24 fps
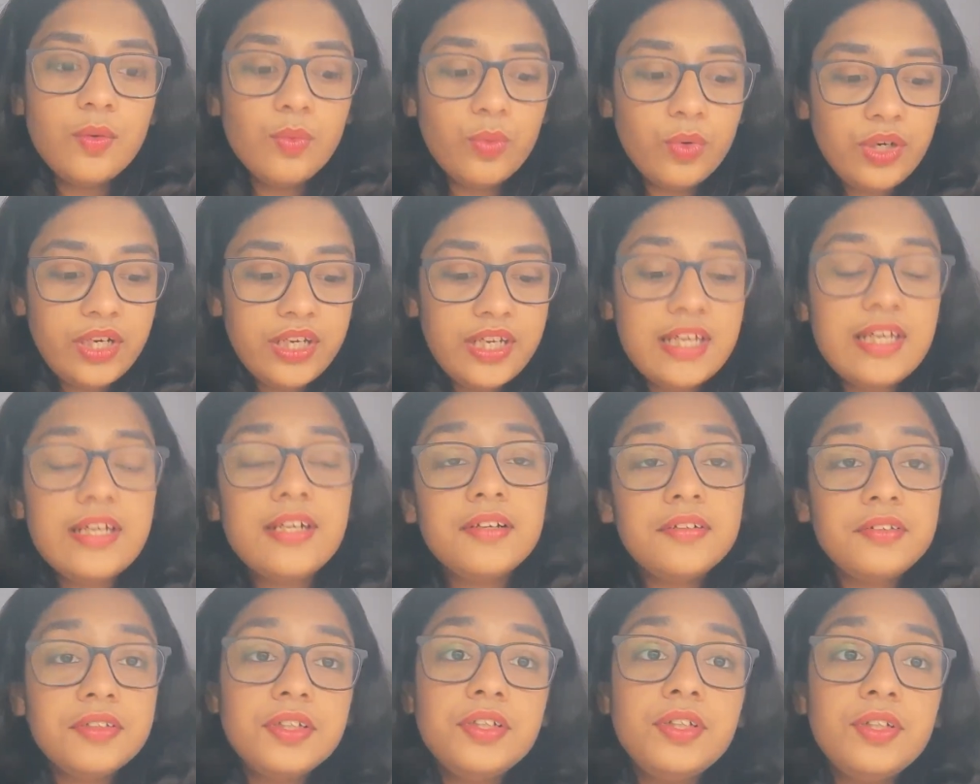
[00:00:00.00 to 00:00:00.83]
would he
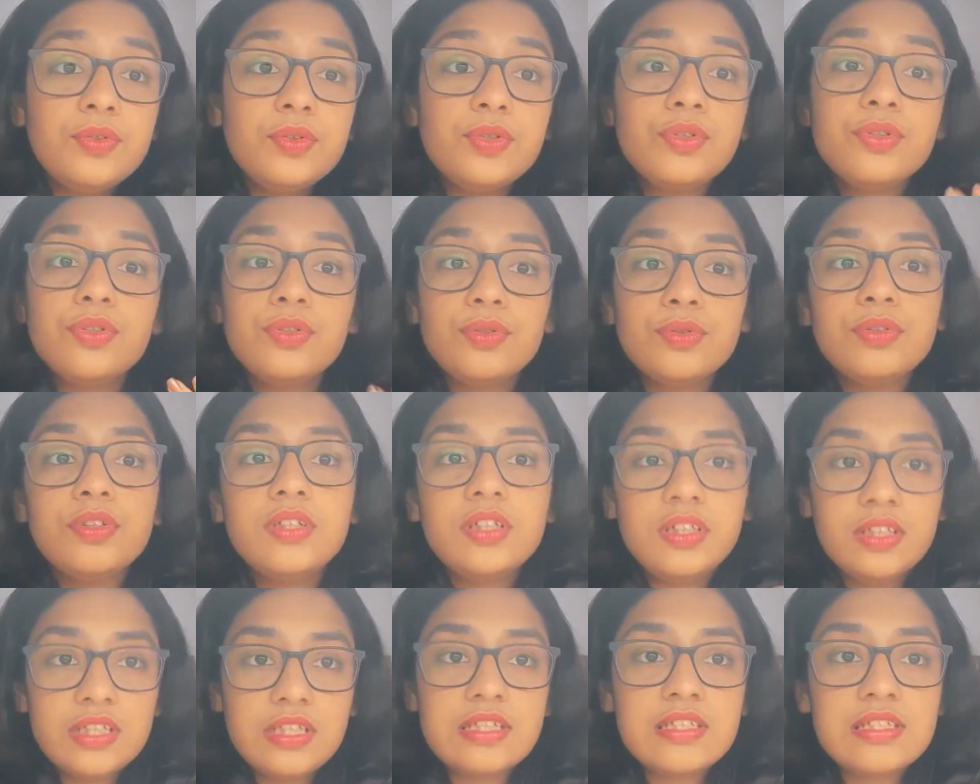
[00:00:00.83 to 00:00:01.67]
continue to do
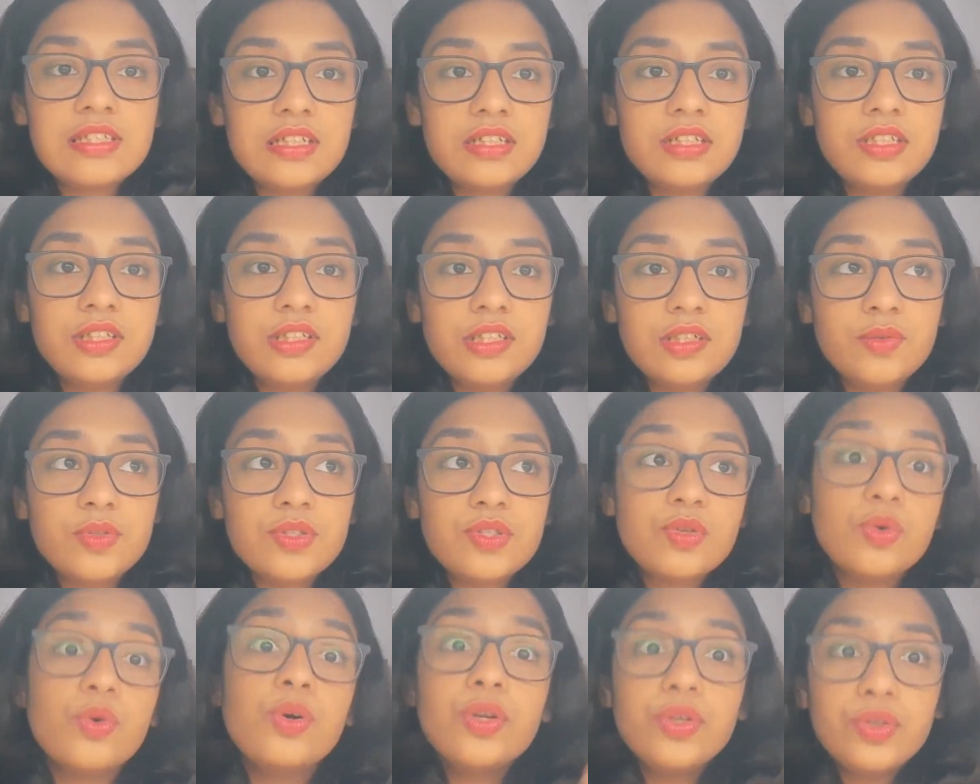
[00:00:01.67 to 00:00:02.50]
the thing that he
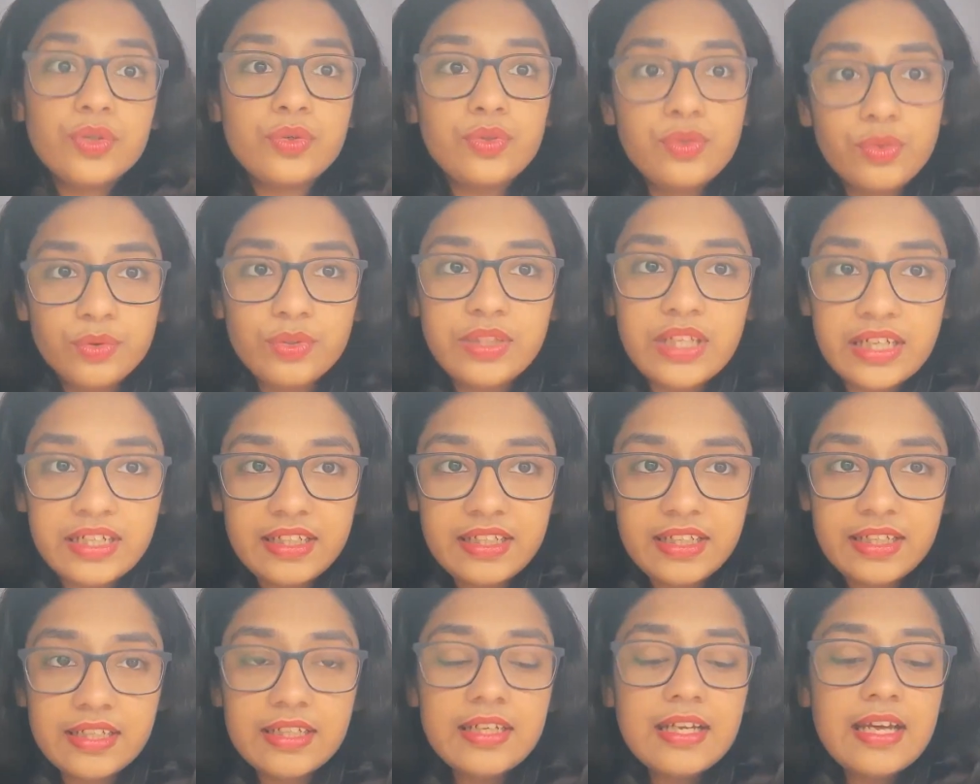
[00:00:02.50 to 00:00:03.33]
was going to do that
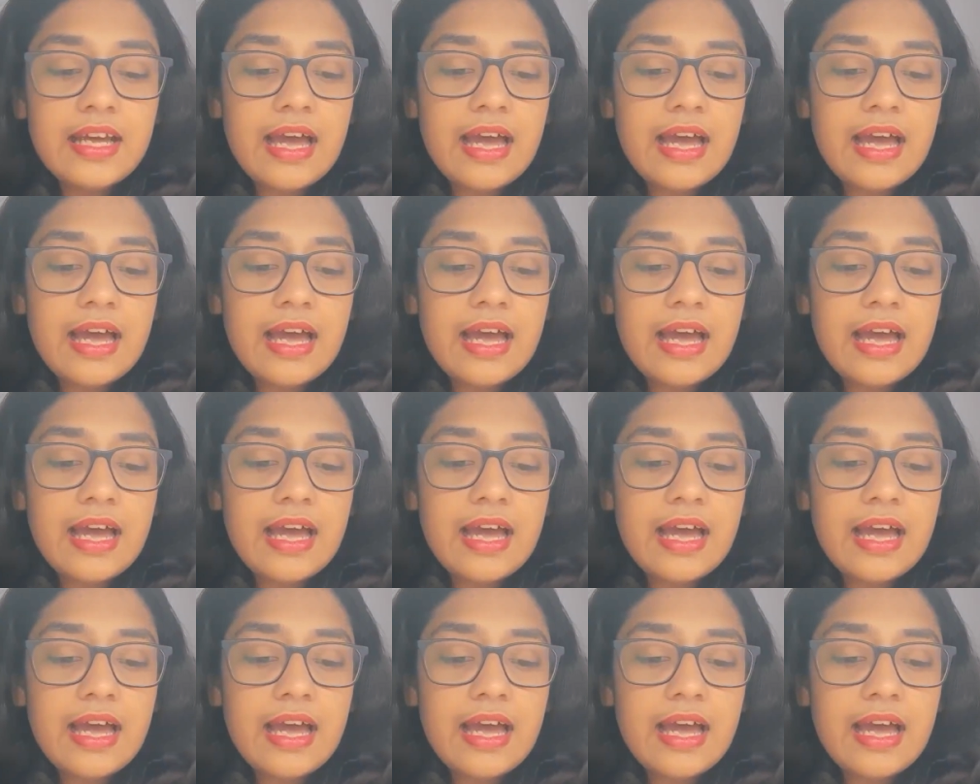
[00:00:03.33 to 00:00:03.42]
day?